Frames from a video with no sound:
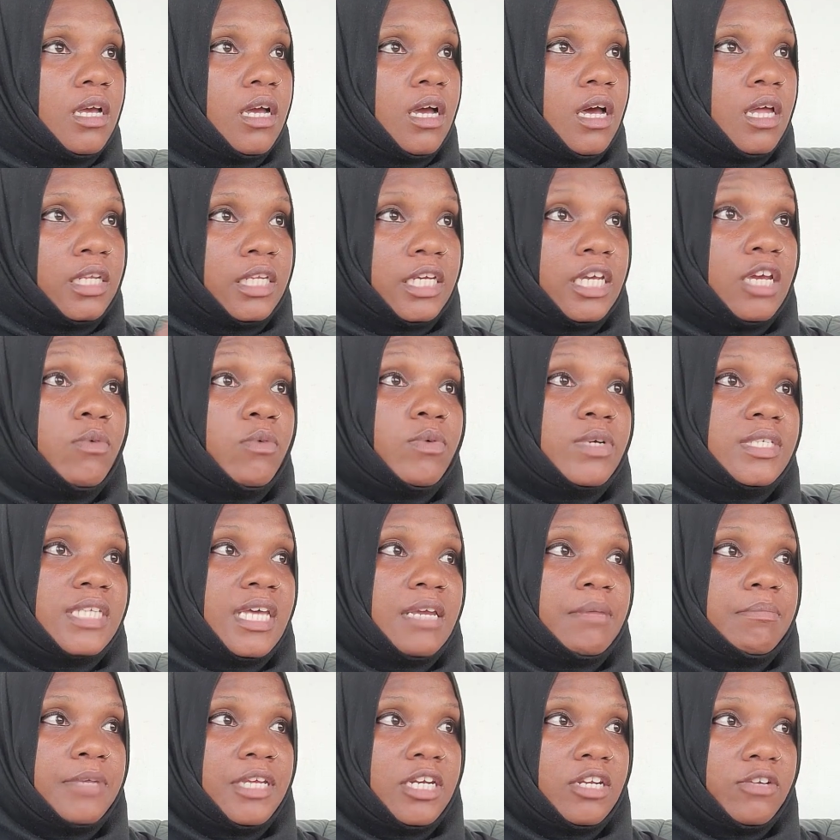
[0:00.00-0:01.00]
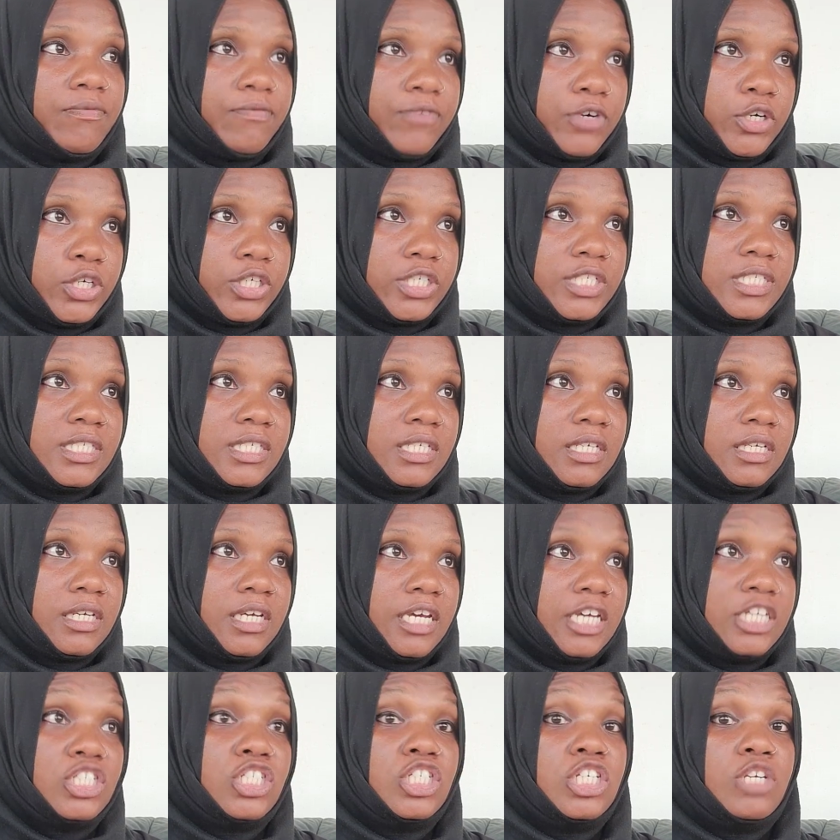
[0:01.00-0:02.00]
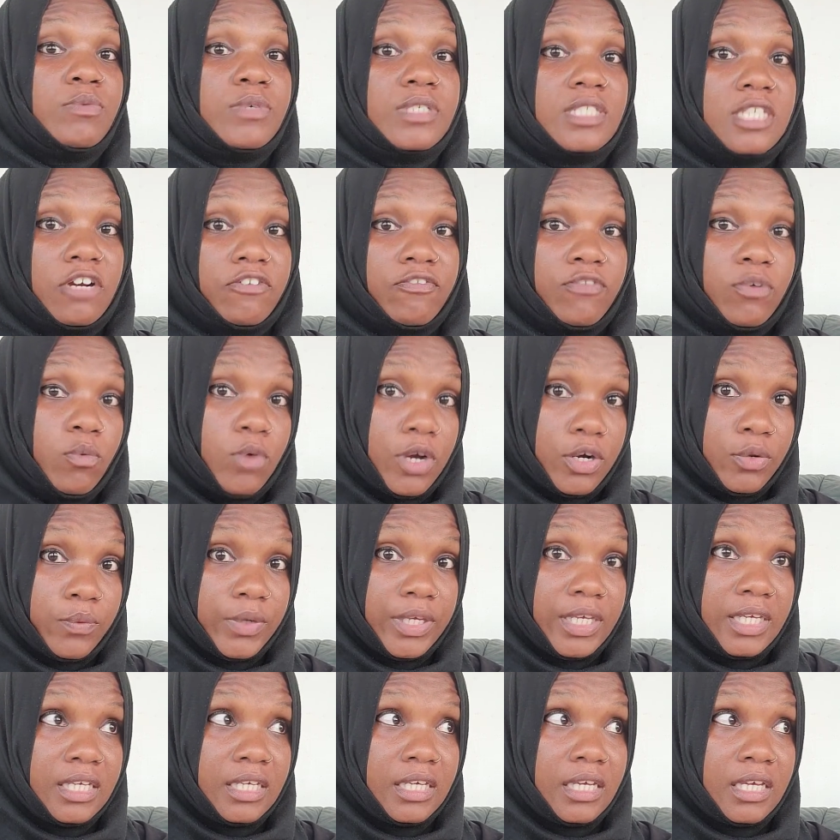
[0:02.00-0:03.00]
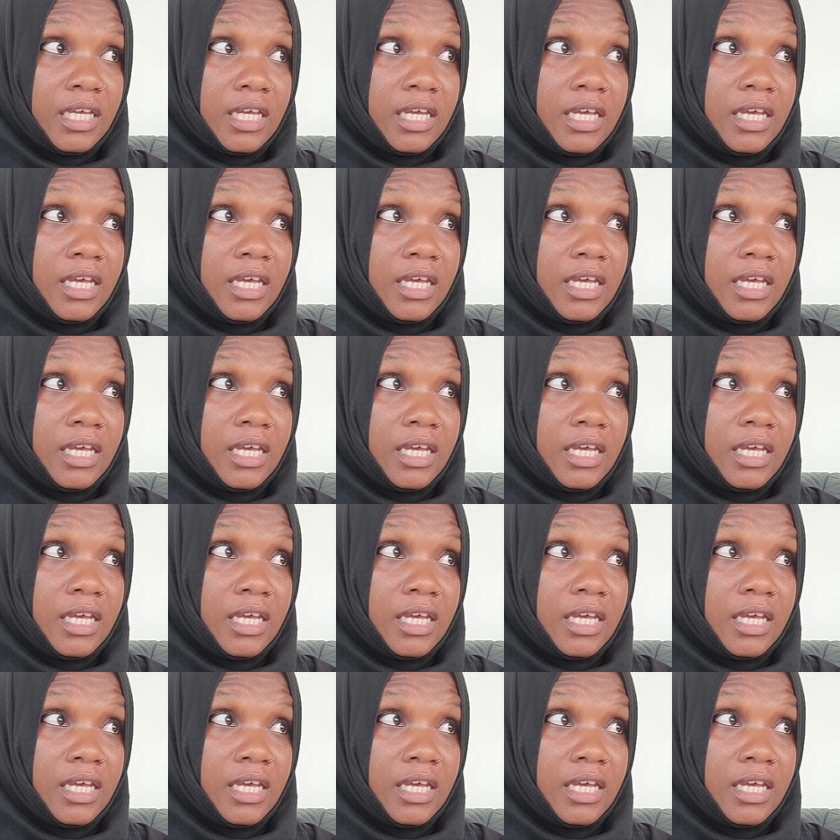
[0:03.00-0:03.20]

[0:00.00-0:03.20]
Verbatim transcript: Aaliyah was admitted first, and she was there for one week